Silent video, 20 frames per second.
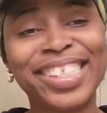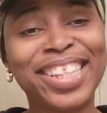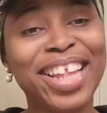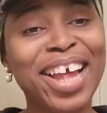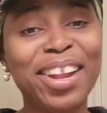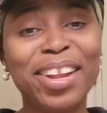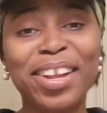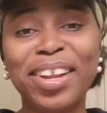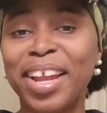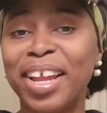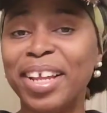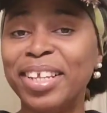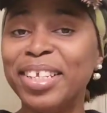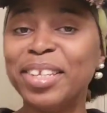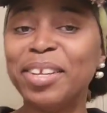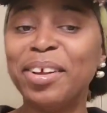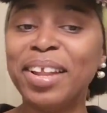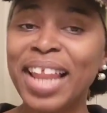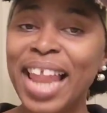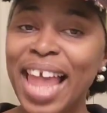started
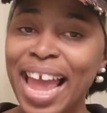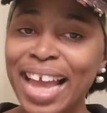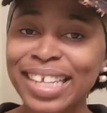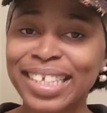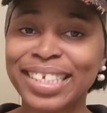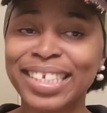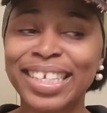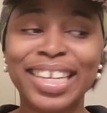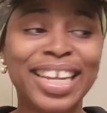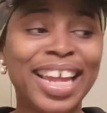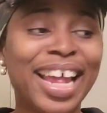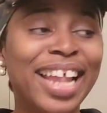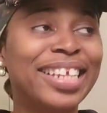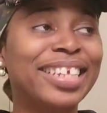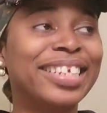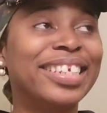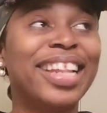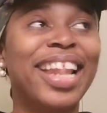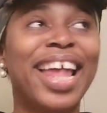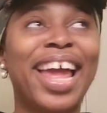hitting on Lexi and
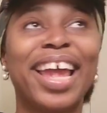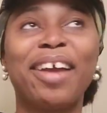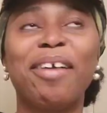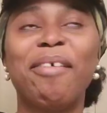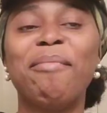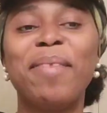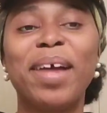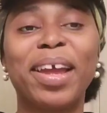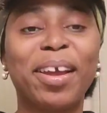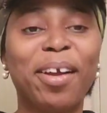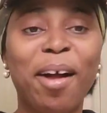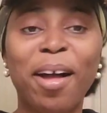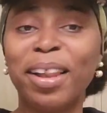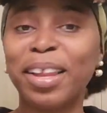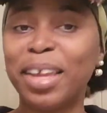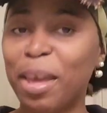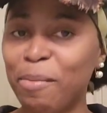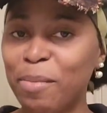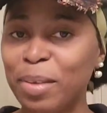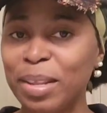he's like, oh my
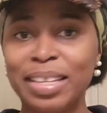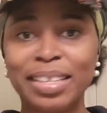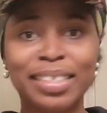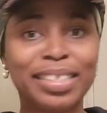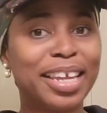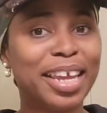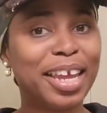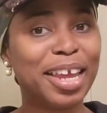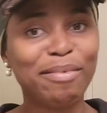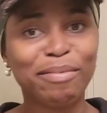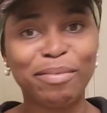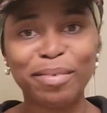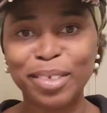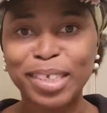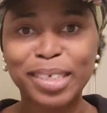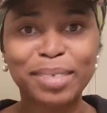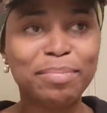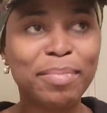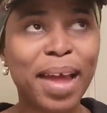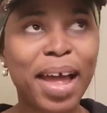God, giving this evil
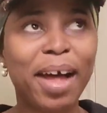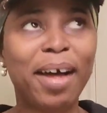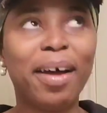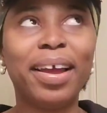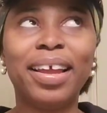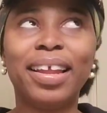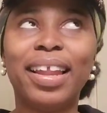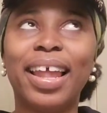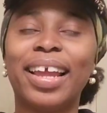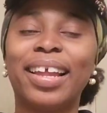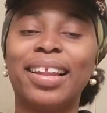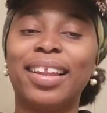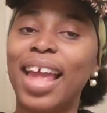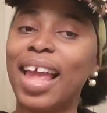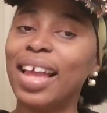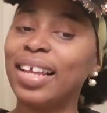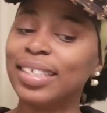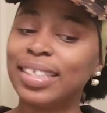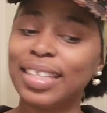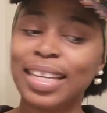smile. And like,
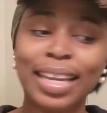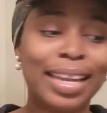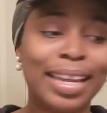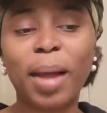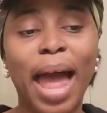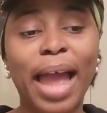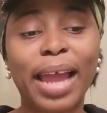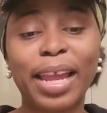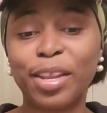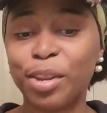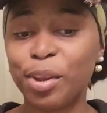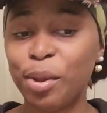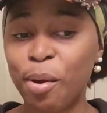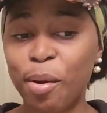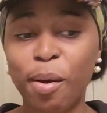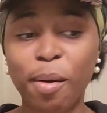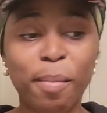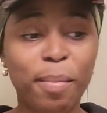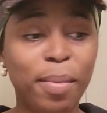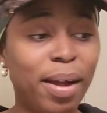Lexi, I
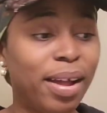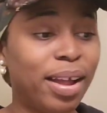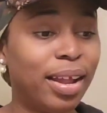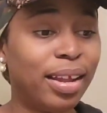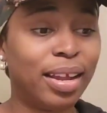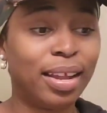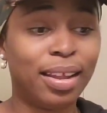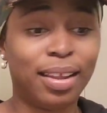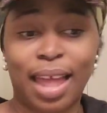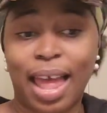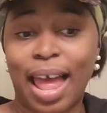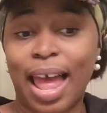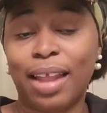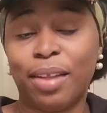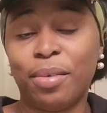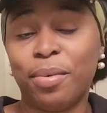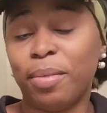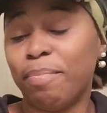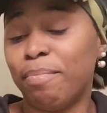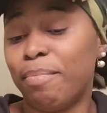know, but
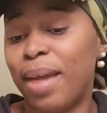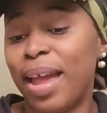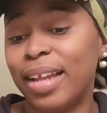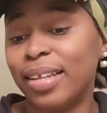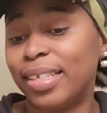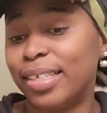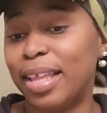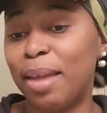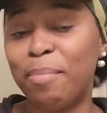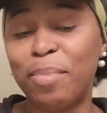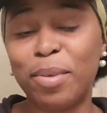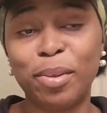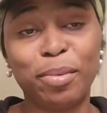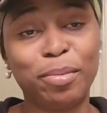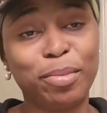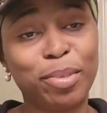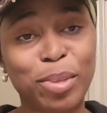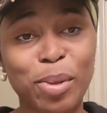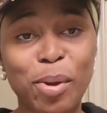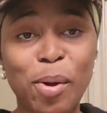I don't mind stepping
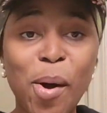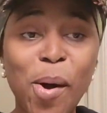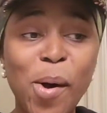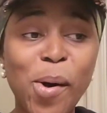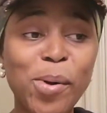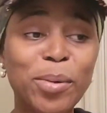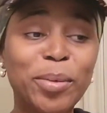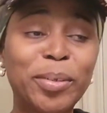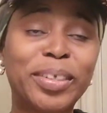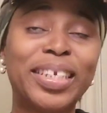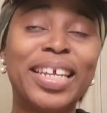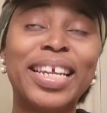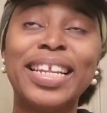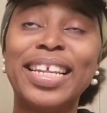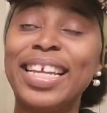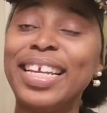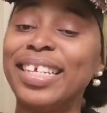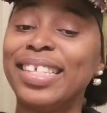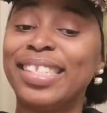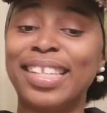on toes. And
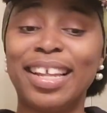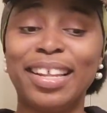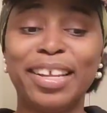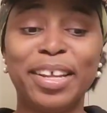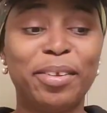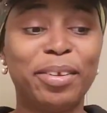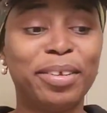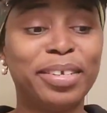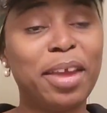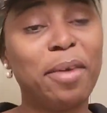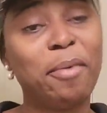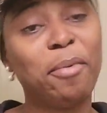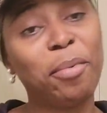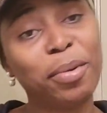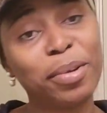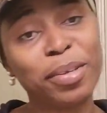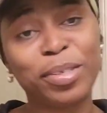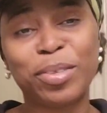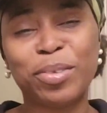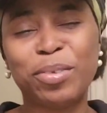he's telling us he
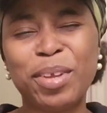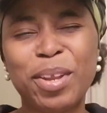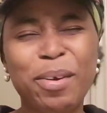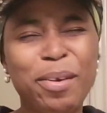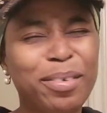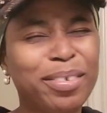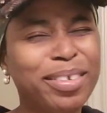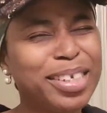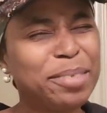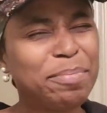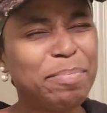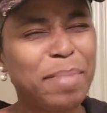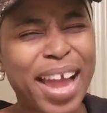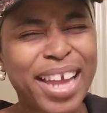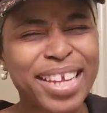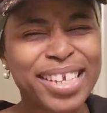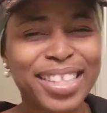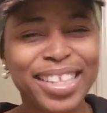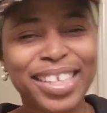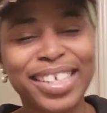wants to, you know,
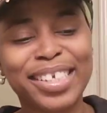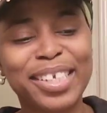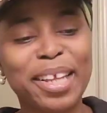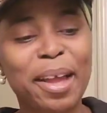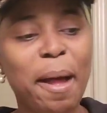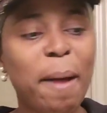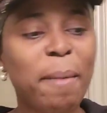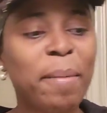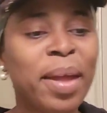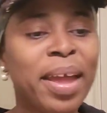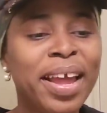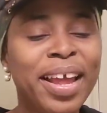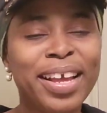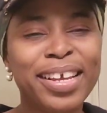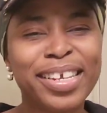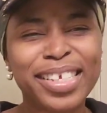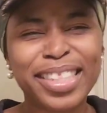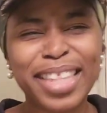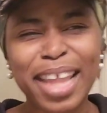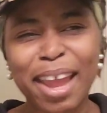spice things up,
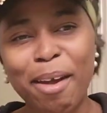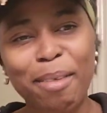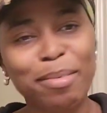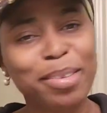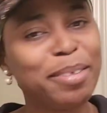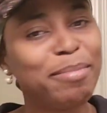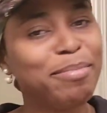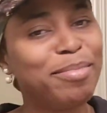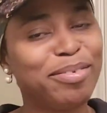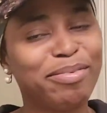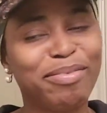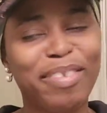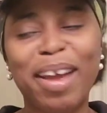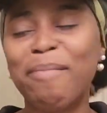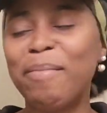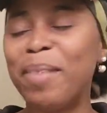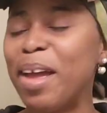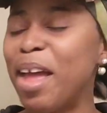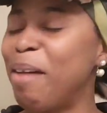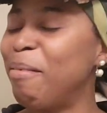stir up some
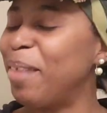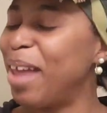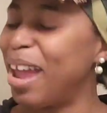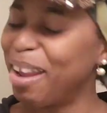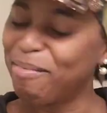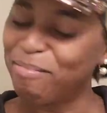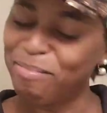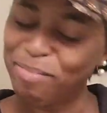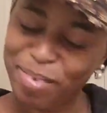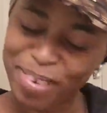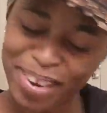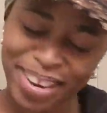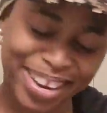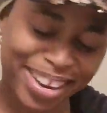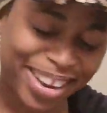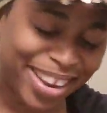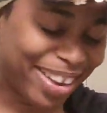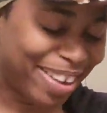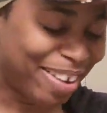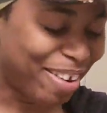drama, like,
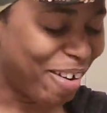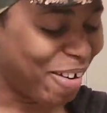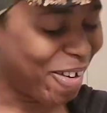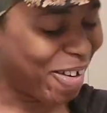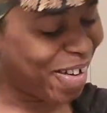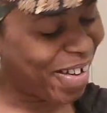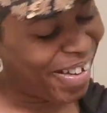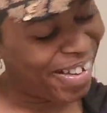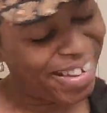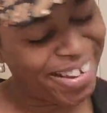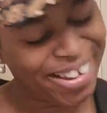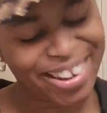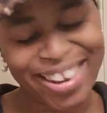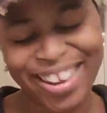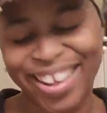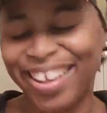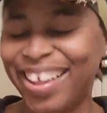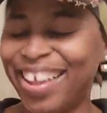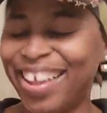bring it on.